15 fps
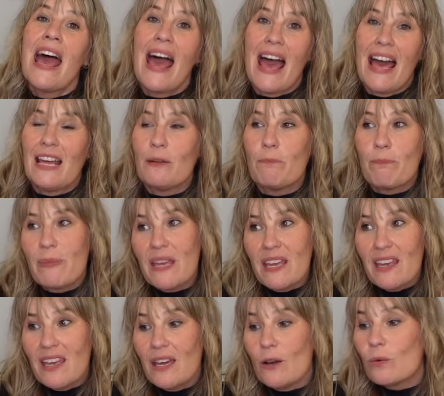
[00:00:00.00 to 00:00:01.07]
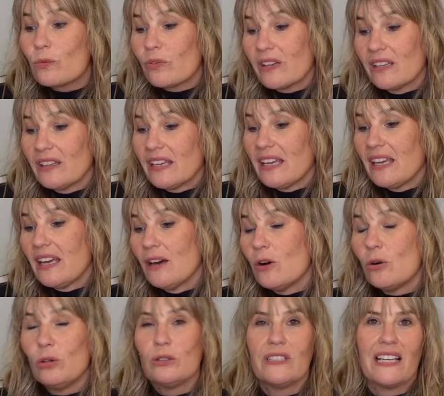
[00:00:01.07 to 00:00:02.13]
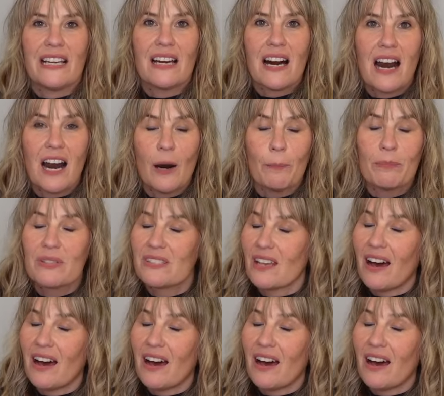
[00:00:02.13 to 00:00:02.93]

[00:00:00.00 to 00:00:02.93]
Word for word: and B, really holding comps.